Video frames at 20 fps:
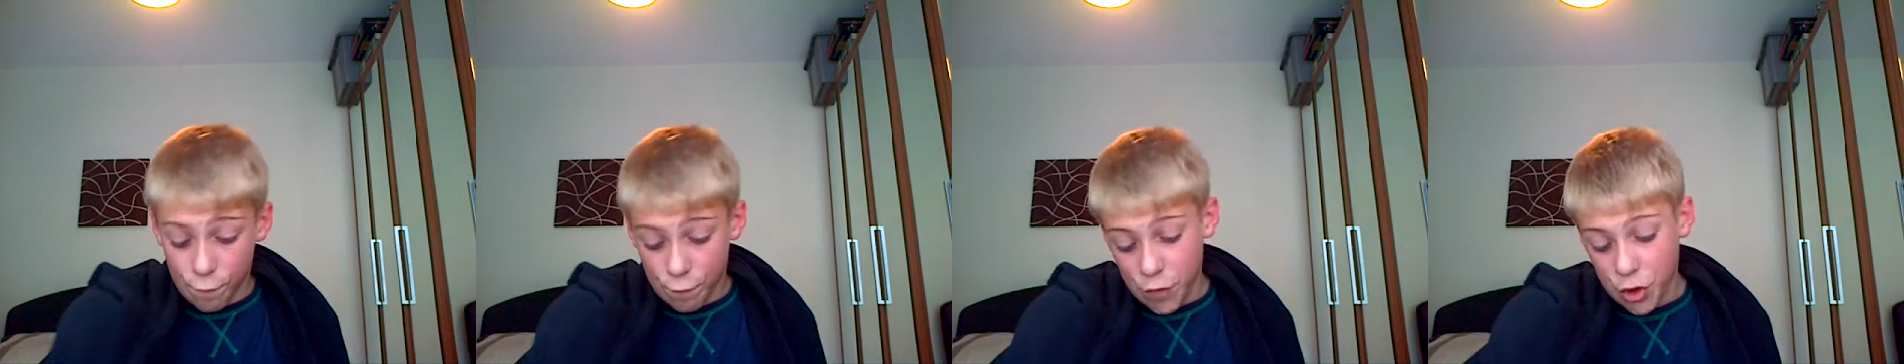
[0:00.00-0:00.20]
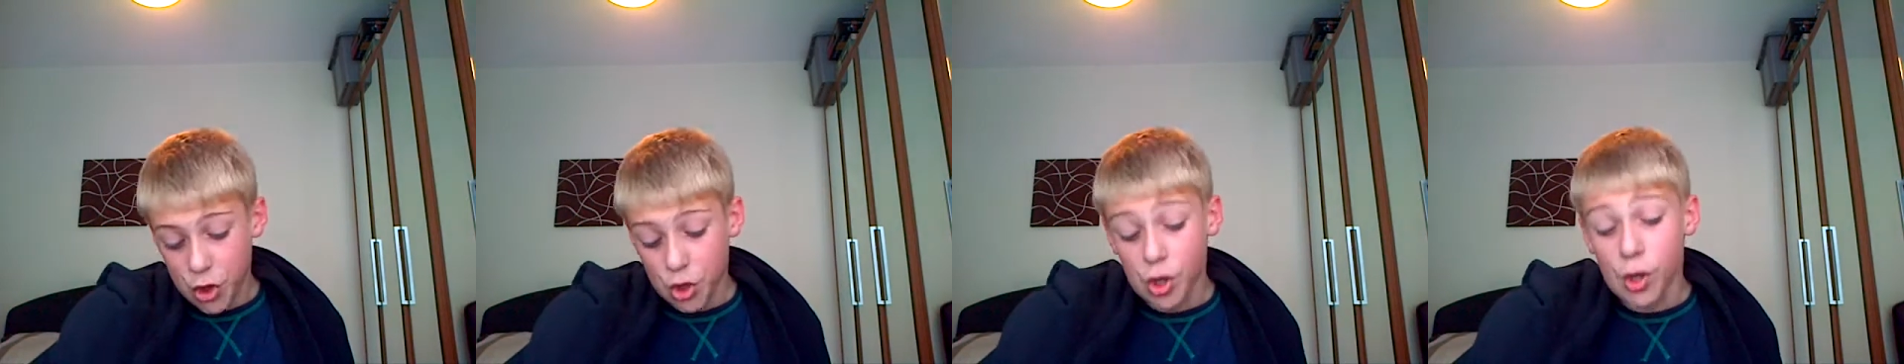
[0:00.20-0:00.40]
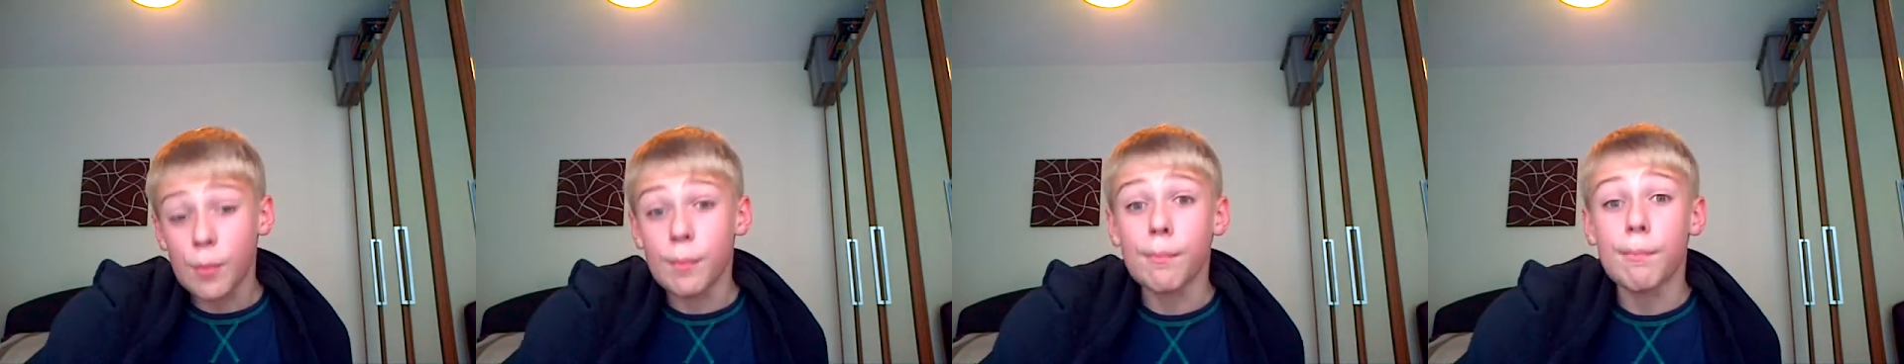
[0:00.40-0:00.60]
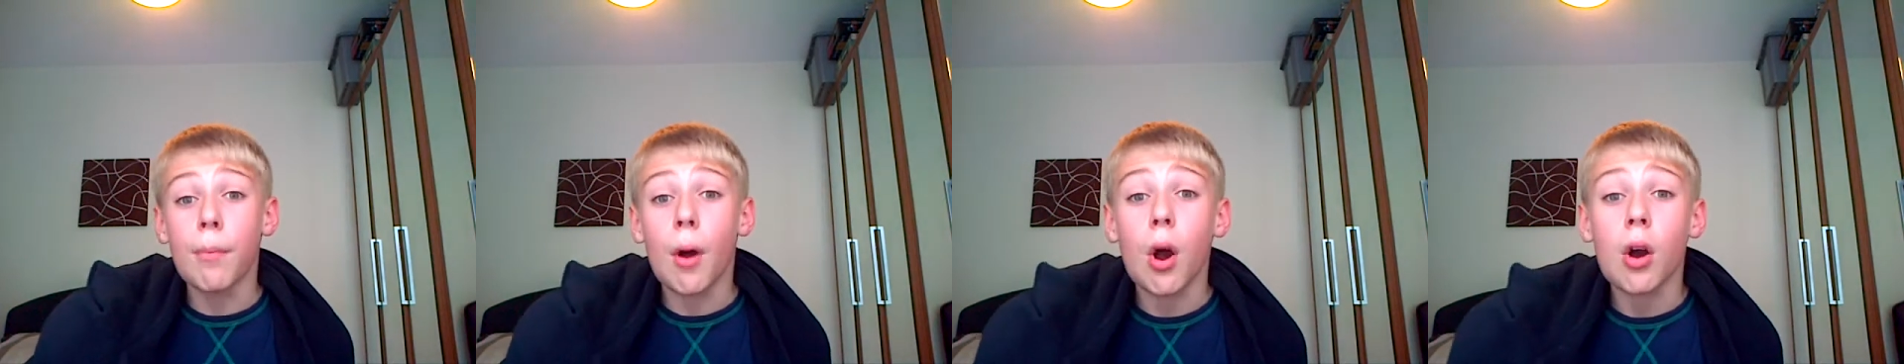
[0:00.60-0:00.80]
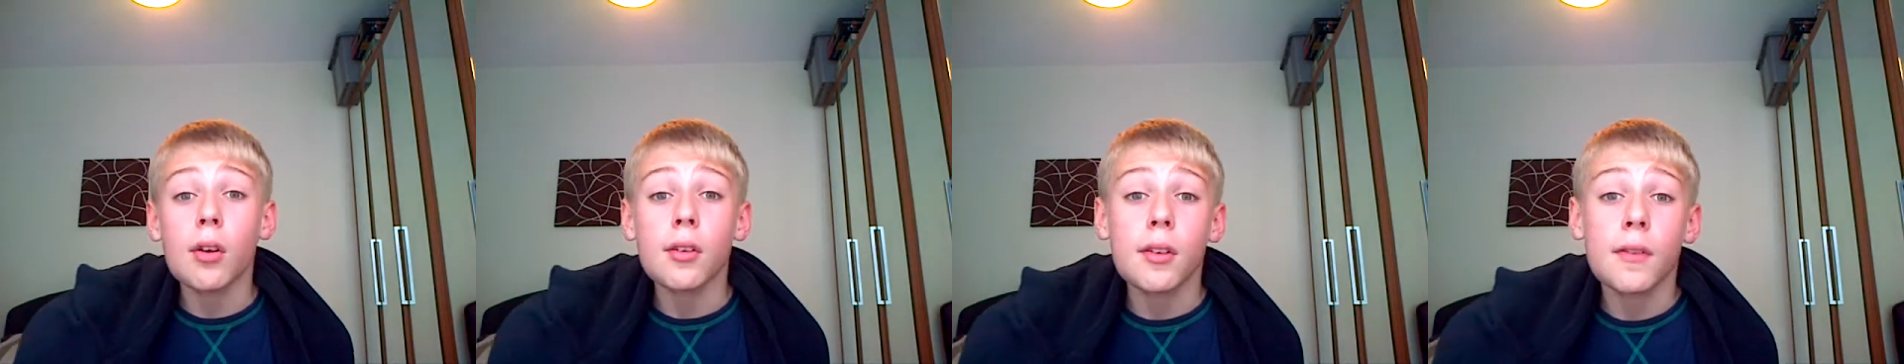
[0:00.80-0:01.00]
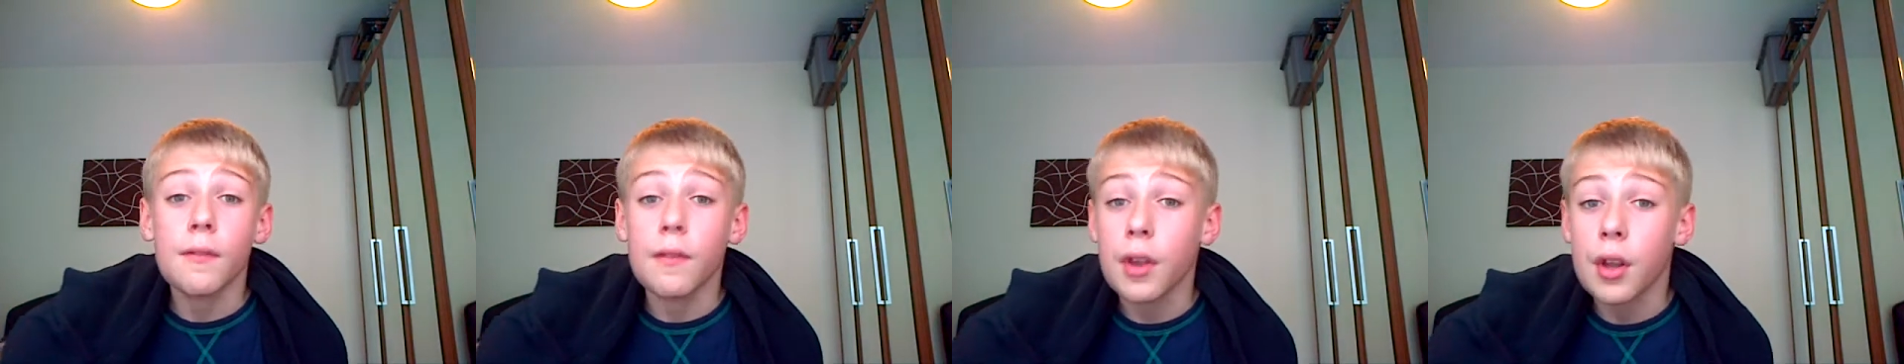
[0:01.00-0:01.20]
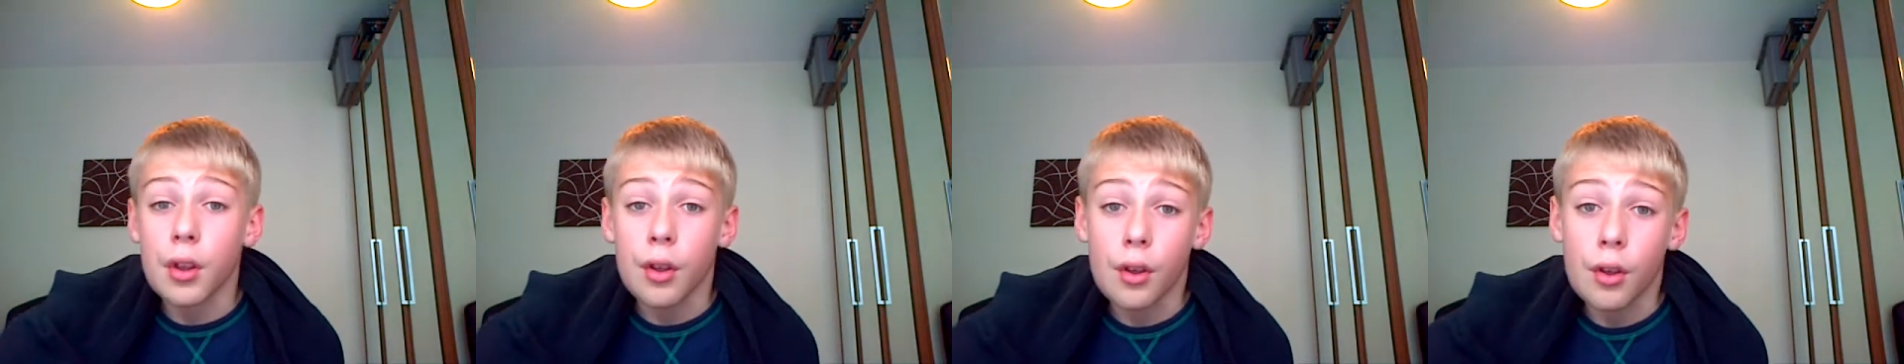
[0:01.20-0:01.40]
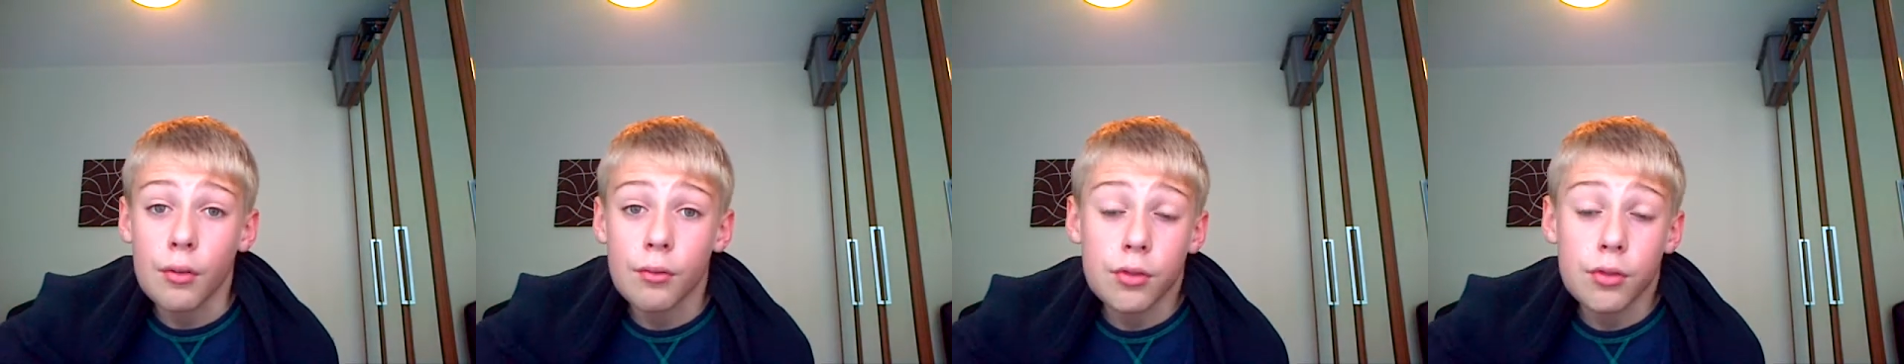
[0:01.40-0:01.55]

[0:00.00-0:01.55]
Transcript: psh, unboxing video